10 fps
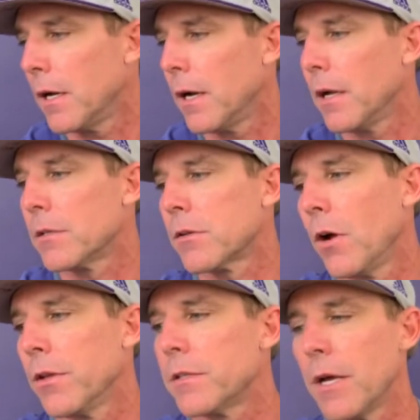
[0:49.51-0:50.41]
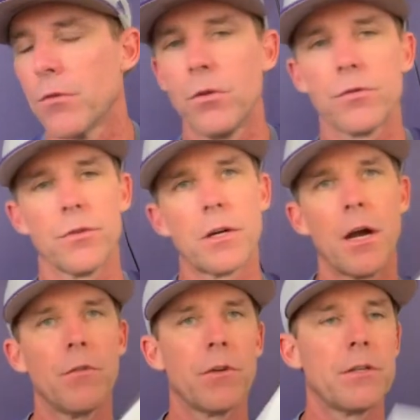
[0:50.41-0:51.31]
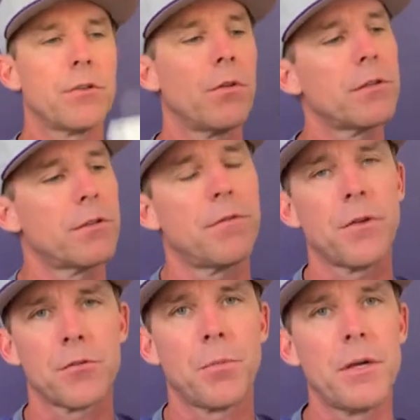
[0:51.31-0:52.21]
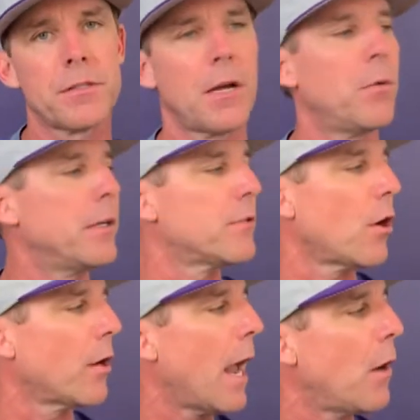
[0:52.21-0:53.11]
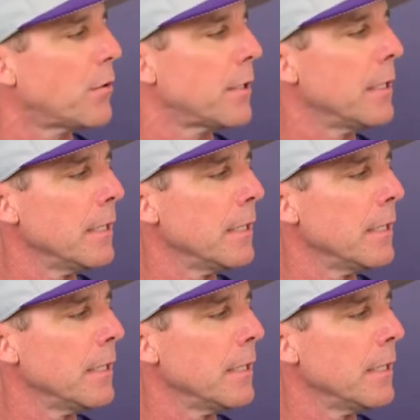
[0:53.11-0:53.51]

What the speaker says: It's called the 10 Rules of Recovery. So this is the first place that we start out.